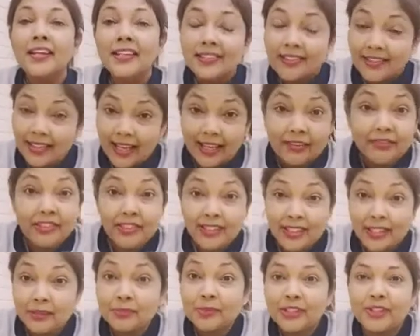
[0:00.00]
Lava
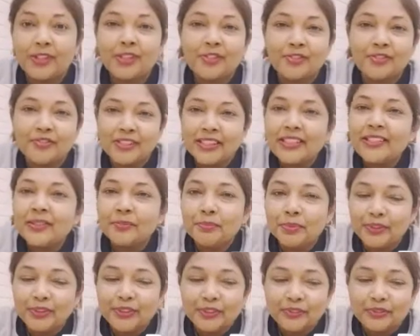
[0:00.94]
lamps are really
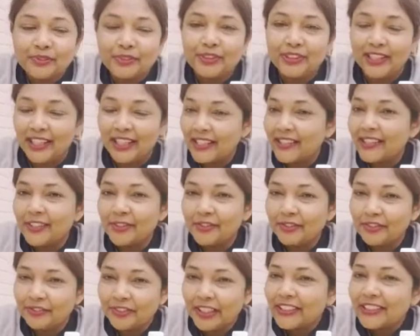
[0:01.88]
beautiful and they're
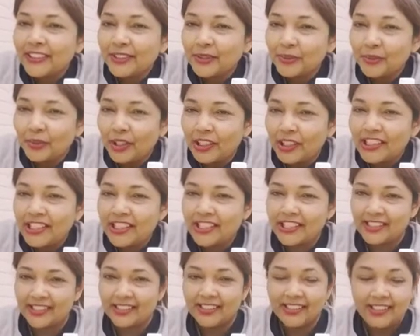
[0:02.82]
fun to
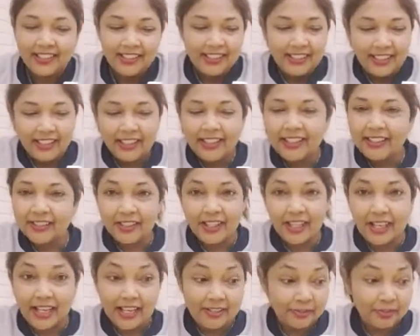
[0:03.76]
watch. Here, I
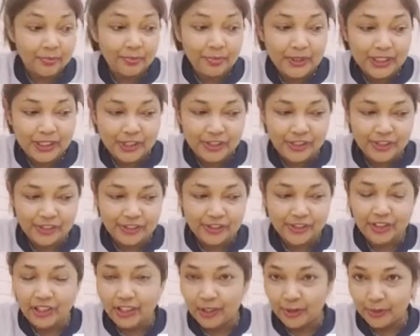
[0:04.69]
have a
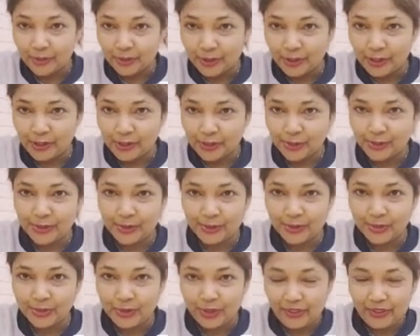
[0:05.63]
picture. I want to show you
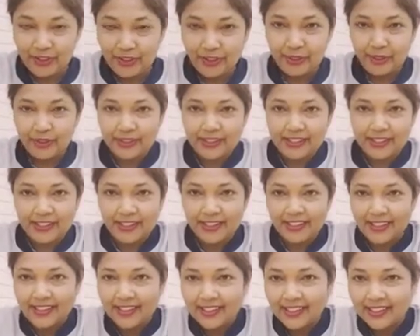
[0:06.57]
what they look like.
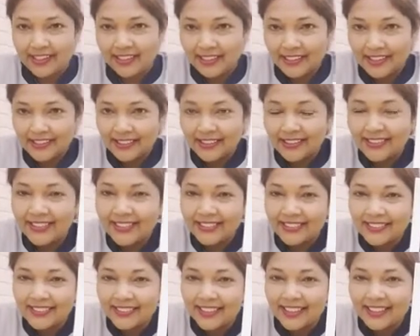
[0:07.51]

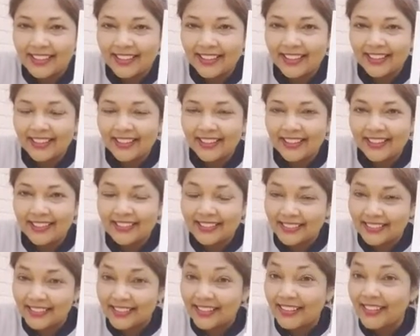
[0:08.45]
Ta-da!
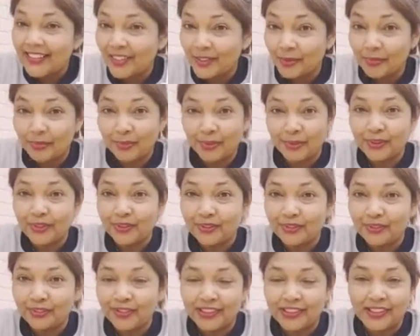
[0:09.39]
See? They're
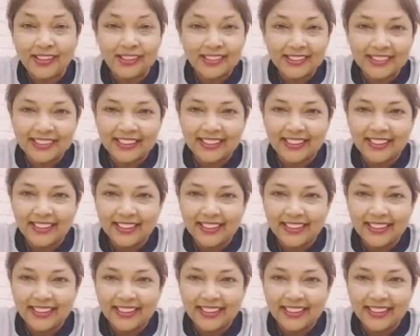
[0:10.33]
beautiful, aren't they?